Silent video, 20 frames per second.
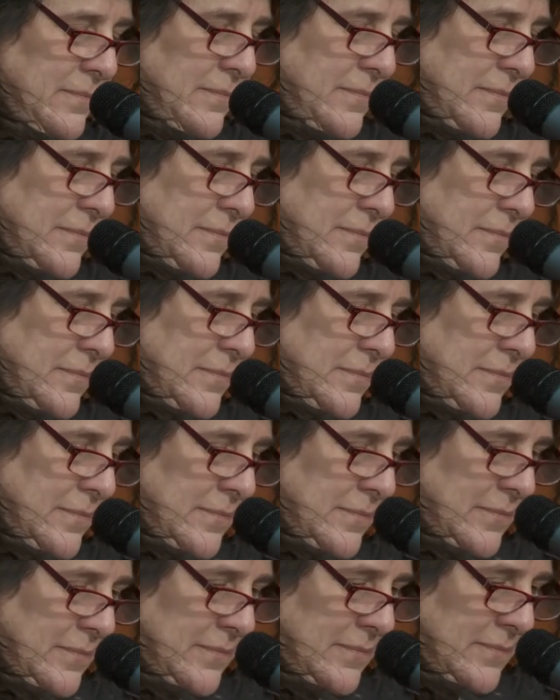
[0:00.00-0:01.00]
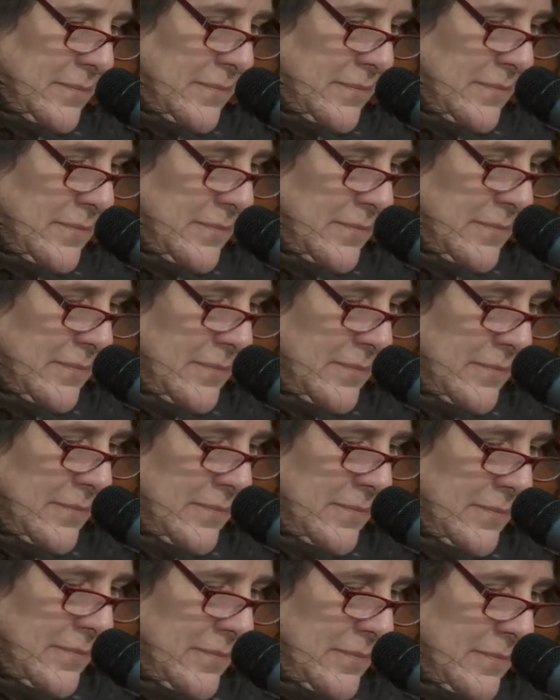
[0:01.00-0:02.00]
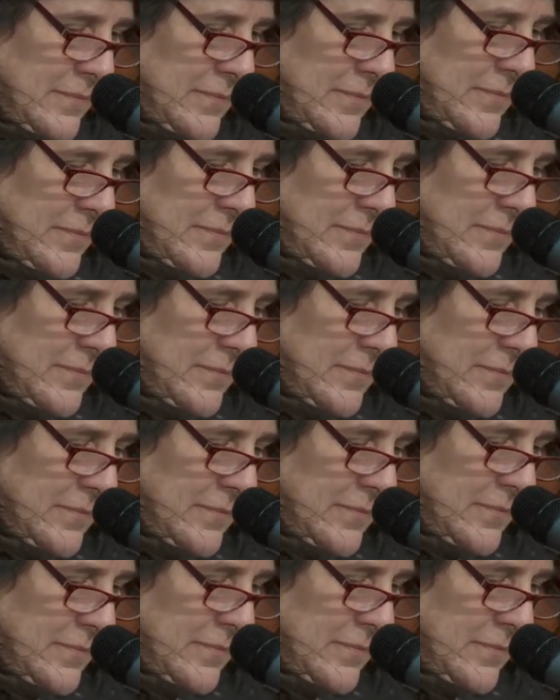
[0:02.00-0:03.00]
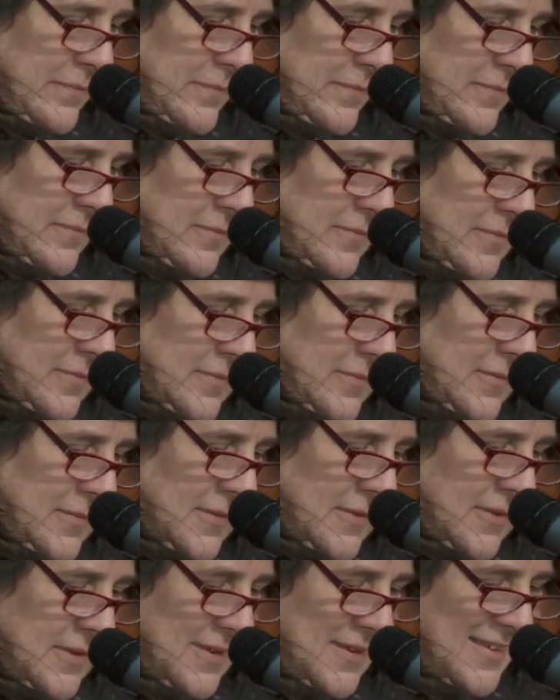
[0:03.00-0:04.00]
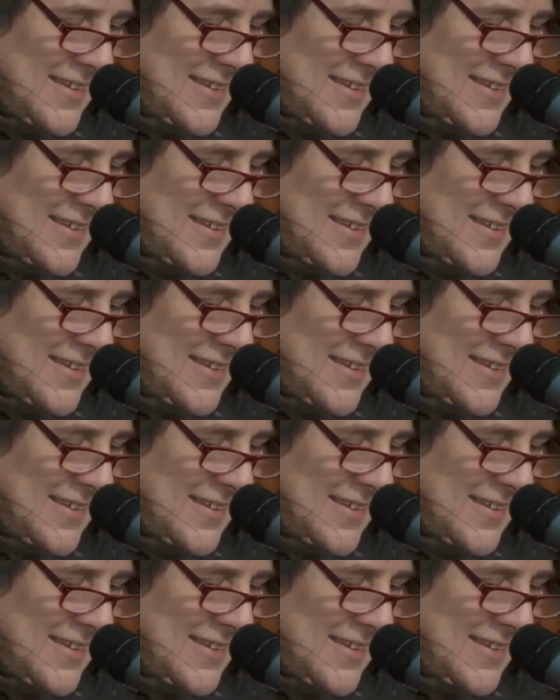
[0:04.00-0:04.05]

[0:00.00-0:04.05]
No one is speaking in this clip.